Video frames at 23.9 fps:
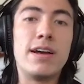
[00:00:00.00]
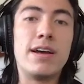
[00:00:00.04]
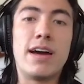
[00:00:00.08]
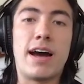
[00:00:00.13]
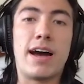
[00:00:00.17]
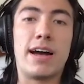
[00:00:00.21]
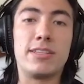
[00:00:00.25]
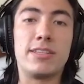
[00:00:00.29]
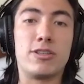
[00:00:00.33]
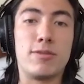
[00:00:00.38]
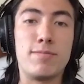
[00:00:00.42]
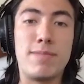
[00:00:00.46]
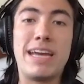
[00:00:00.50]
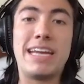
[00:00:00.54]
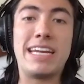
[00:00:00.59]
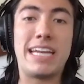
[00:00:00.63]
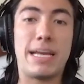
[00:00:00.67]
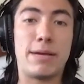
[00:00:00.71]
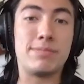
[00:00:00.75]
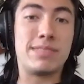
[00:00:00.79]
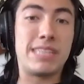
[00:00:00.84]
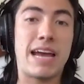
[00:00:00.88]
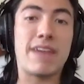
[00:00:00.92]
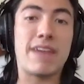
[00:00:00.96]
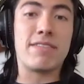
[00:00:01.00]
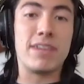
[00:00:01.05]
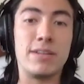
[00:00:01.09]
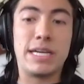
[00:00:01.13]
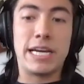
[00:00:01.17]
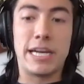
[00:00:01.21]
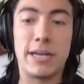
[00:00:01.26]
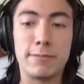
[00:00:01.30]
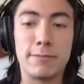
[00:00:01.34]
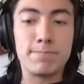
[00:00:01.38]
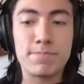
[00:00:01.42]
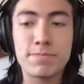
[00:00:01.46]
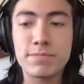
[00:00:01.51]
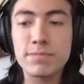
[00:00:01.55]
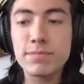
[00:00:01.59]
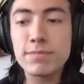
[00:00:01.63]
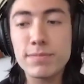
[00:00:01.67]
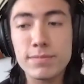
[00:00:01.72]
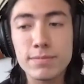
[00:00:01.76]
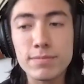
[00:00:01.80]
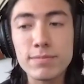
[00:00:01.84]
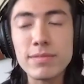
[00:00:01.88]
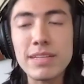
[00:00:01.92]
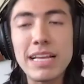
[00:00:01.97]
domain names every year.
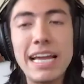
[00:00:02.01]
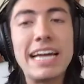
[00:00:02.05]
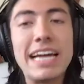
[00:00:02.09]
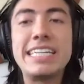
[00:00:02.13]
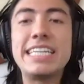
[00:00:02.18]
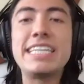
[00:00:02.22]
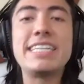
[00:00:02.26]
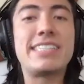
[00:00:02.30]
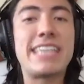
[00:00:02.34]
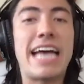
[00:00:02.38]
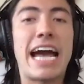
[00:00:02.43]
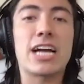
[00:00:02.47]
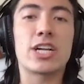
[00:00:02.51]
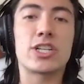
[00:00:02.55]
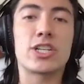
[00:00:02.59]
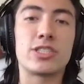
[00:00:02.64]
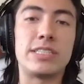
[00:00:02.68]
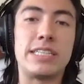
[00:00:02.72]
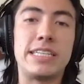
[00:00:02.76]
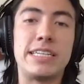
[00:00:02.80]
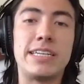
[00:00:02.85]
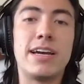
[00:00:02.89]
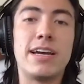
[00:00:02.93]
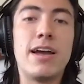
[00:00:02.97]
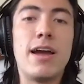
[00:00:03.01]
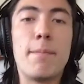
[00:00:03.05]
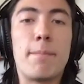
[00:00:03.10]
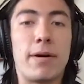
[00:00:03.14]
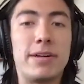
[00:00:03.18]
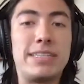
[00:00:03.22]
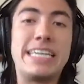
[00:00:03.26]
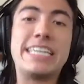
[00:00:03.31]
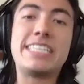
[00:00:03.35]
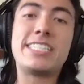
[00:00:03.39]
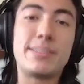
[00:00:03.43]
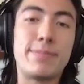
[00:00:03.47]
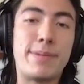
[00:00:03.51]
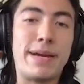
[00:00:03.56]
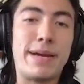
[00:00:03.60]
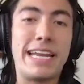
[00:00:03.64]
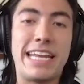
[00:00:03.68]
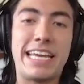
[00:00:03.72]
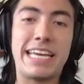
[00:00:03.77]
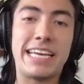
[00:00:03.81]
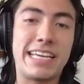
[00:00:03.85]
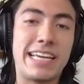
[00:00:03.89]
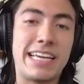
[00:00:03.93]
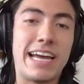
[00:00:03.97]
And he's actually
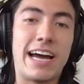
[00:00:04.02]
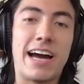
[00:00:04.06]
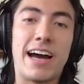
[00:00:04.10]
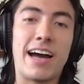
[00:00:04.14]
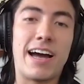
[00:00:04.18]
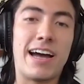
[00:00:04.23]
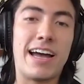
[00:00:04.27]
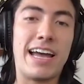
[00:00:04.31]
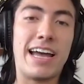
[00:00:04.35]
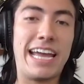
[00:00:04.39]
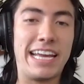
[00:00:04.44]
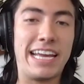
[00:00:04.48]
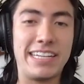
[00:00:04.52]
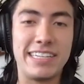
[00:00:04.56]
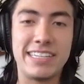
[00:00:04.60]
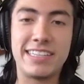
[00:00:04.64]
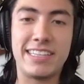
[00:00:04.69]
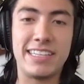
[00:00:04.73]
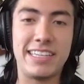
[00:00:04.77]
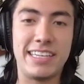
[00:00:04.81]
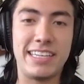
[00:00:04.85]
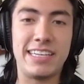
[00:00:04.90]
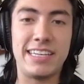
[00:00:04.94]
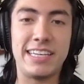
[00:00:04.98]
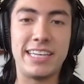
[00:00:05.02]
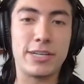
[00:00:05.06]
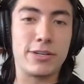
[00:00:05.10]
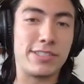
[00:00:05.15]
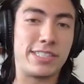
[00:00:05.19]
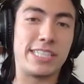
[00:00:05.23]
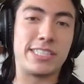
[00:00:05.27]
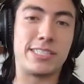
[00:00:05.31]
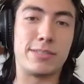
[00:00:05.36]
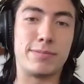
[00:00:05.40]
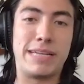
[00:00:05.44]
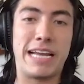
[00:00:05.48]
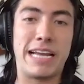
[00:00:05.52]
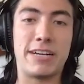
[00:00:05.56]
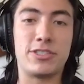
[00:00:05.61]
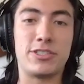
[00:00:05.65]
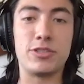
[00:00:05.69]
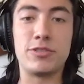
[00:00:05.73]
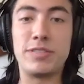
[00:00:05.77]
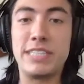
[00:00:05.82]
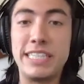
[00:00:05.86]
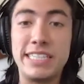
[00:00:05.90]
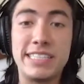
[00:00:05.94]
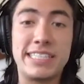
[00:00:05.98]
participating in the ecosystem now
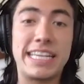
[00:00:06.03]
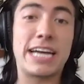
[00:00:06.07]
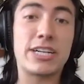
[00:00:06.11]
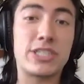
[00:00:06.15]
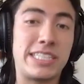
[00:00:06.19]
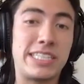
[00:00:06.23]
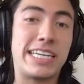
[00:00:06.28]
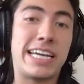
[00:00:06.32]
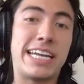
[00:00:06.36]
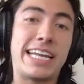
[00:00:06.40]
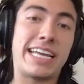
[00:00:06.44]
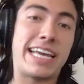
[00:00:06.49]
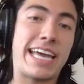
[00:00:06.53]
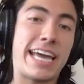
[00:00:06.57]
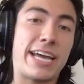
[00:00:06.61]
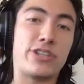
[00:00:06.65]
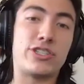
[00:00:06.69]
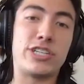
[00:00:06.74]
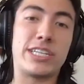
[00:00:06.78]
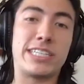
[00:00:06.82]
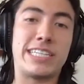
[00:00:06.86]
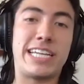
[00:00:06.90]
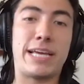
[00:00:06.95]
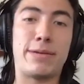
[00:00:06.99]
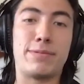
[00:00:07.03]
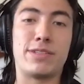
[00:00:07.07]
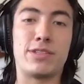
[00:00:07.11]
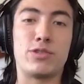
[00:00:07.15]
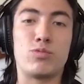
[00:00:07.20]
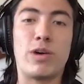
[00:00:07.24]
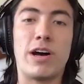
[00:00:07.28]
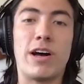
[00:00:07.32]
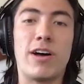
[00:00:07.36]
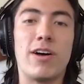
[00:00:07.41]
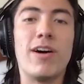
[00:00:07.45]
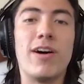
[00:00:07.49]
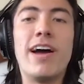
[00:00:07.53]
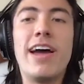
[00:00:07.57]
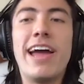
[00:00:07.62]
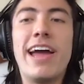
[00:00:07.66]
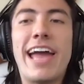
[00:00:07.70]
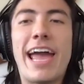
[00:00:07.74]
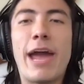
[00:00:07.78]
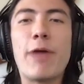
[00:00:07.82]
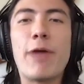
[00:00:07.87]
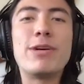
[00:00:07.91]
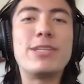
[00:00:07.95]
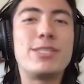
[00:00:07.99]
too. He's actually getting Handshake names as well.
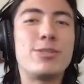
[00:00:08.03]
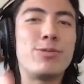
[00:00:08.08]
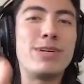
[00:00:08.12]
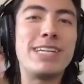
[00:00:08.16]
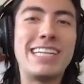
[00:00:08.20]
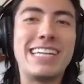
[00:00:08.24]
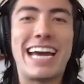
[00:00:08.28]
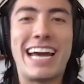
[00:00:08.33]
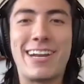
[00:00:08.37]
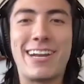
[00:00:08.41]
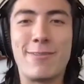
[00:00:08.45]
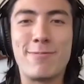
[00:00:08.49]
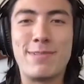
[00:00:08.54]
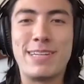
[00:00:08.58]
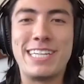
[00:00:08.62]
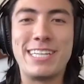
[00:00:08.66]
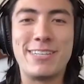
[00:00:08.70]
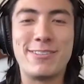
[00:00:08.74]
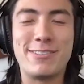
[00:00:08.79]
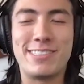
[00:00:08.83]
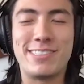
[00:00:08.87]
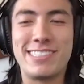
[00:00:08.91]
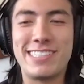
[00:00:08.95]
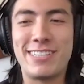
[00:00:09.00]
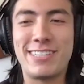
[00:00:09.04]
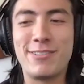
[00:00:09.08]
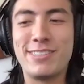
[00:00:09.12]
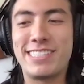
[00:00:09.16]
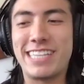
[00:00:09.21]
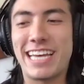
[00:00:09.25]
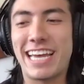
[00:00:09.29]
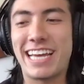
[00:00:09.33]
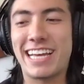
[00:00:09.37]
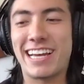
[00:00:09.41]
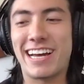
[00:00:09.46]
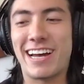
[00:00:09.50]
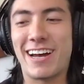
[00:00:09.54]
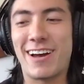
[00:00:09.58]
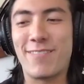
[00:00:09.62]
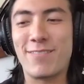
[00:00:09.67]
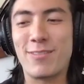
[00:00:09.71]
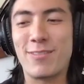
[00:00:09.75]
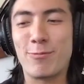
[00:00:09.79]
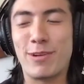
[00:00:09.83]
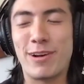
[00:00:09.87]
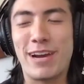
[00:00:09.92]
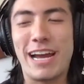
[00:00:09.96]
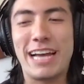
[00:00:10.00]
And we tweeted at him and he was saying,
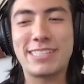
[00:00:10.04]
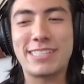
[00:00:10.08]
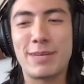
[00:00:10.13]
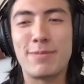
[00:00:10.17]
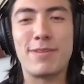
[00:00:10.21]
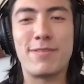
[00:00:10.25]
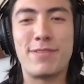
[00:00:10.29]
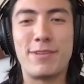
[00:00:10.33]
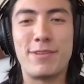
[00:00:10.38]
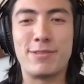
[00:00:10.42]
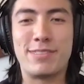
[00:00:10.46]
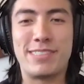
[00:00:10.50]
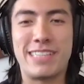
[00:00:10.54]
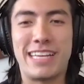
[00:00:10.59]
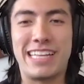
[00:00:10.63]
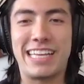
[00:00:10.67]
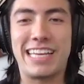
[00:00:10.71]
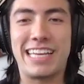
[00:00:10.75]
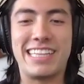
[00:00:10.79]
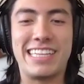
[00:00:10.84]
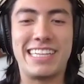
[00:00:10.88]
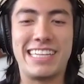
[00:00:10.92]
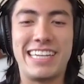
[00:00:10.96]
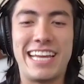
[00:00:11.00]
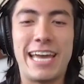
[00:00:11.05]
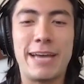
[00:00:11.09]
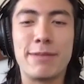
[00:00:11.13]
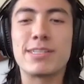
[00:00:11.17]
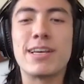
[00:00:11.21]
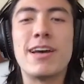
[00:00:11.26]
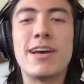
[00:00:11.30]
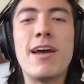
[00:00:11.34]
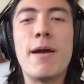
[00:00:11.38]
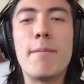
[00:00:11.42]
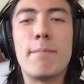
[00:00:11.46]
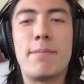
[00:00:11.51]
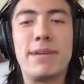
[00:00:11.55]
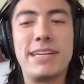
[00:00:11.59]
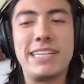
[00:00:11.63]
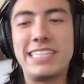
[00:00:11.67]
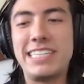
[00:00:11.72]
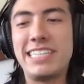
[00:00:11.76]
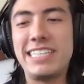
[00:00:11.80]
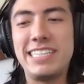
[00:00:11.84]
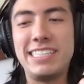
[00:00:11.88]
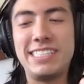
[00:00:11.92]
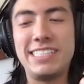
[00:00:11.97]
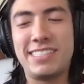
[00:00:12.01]
we were asking him if he was selling the names, but
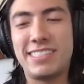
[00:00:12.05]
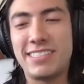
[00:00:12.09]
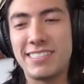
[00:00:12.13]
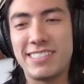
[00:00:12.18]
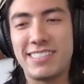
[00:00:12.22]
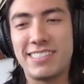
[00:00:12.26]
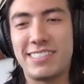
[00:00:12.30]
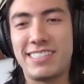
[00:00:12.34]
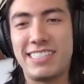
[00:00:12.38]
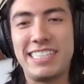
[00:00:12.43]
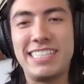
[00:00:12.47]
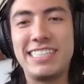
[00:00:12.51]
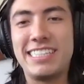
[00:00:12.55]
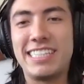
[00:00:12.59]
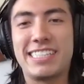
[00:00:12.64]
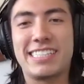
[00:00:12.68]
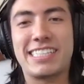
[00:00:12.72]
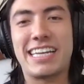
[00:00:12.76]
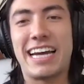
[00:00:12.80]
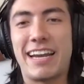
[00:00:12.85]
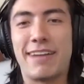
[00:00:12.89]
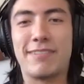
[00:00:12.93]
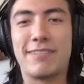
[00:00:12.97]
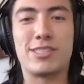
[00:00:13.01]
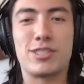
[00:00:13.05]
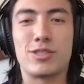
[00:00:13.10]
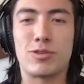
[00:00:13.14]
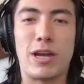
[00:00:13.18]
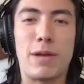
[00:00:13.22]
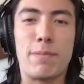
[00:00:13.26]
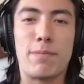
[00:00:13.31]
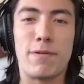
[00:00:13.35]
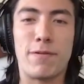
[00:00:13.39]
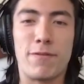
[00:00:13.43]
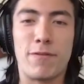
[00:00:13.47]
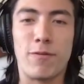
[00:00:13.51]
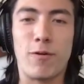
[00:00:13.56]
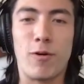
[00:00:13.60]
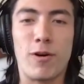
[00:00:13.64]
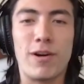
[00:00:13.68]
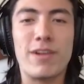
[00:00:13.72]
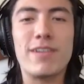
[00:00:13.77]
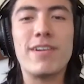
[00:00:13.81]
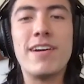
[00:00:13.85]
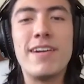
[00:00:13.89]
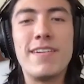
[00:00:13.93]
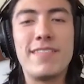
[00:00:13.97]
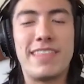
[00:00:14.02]
he's seen this kind of story
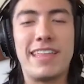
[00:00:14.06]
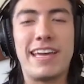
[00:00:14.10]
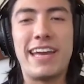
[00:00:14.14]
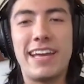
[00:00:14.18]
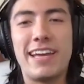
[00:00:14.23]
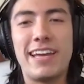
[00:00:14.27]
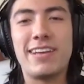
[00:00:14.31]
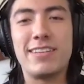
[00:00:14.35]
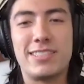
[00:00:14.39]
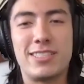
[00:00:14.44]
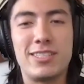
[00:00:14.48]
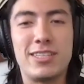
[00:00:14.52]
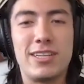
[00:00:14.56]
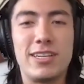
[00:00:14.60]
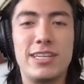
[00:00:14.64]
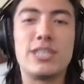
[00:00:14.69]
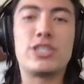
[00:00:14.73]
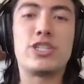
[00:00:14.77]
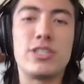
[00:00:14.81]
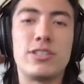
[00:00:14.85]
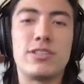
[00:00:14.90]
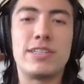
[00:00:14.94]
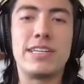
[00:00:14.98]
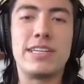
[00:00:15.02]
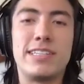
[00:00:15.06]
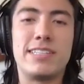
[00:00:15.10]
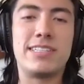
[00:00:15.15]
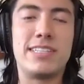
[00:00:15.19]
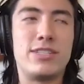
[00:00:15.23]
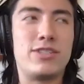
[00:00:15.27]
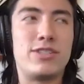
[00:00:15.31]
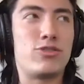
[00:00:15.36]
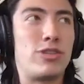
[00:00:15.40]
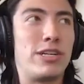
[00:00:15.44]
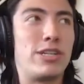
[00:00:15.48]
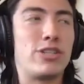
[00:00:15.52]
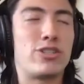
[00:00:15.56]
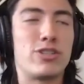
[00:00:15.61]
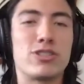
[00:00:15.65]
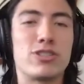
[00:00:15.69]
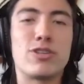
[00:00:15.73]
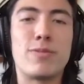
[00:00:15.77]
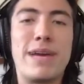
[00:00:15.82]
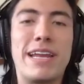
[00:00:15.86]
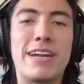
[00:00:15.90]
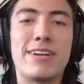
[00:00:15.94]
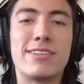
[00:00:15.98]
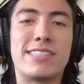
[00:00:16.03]
before. Traditional
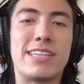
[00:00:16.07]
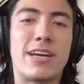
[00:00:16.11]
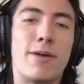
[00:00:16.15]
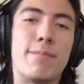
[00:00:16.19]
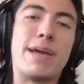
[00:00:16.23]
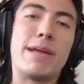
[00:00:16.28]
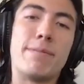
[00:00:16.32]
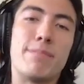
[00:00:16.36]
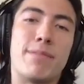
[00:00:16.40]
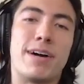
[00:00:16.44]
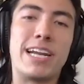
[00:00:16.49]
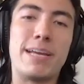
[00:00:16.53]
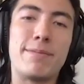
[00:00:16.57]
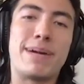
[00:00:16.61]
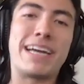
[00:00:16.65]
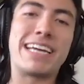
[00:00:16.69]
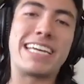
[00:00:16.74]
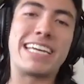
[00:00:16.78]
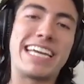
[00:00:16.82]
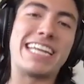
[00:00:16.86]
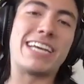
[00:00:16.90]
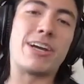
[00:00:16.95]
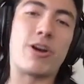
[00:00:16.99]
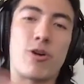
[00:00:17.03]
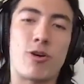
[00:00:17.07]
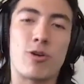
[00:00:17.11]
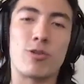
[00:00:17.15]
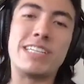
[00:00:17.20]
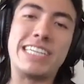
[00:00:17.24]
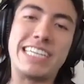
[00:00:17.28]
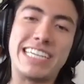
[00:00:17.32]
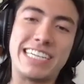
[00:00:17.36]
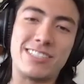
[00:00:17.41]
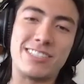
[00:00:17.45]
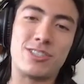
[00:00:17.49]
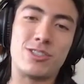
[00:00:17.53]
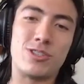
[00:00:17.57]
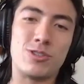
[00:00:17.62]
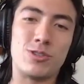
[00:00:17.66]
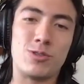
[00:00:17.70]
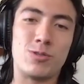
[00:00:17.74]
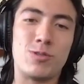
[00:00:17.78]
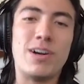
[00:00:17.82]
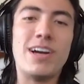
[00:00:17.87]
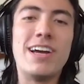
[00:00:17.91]
domainers, they all made money by getting early into